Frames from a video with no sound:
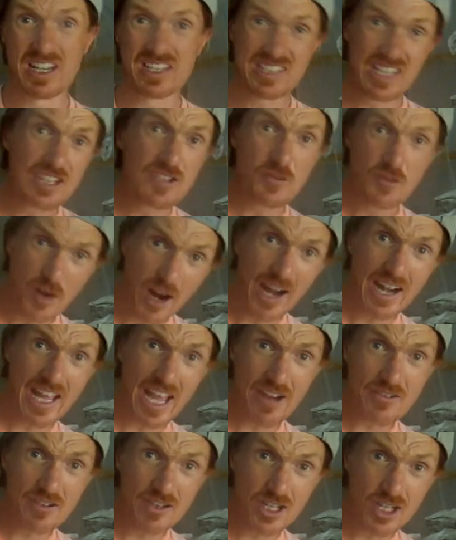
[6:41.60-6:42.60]
it's Friday
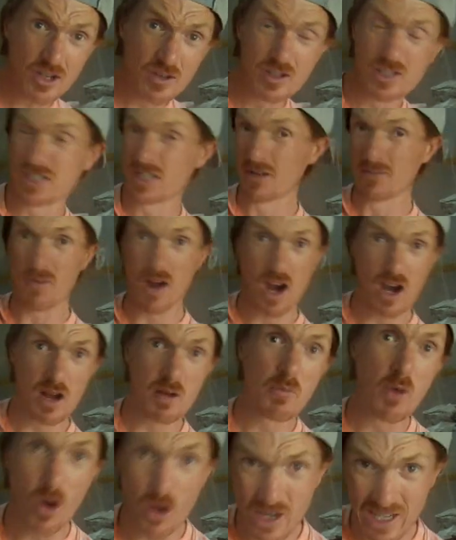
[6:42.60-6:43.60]
afternoon. Tomorrow
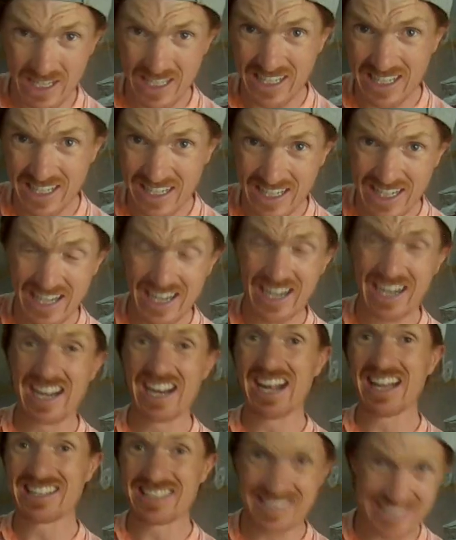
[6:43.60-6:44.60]
morning,
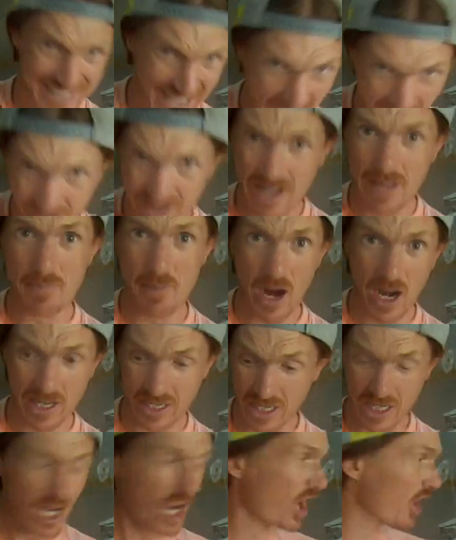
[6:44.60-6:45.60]
it's Saturday
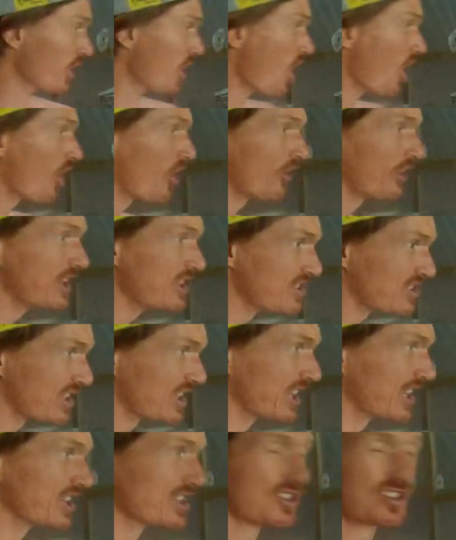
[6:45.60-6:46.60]
market, and all these are going to
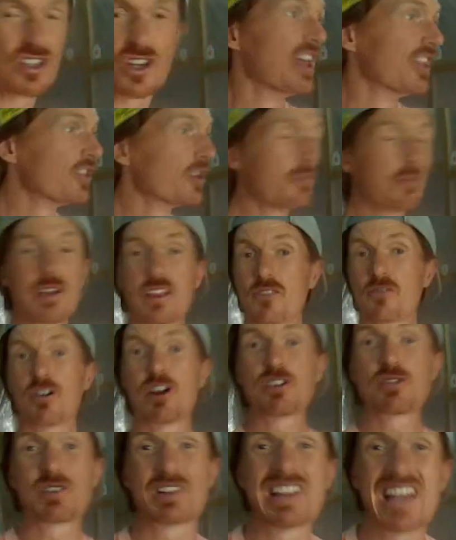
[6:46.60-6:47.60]
get sold. They'll be in the fridge
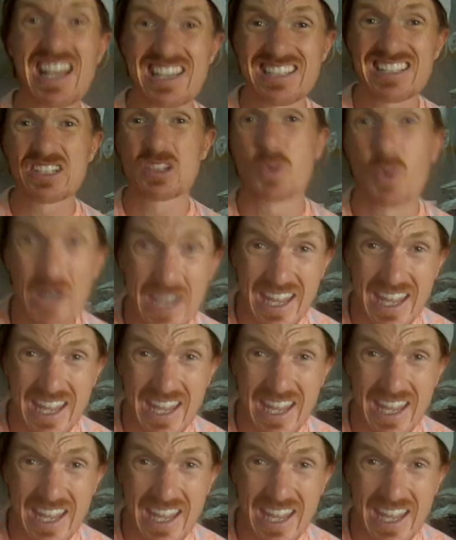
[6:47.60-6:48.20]
for less than 20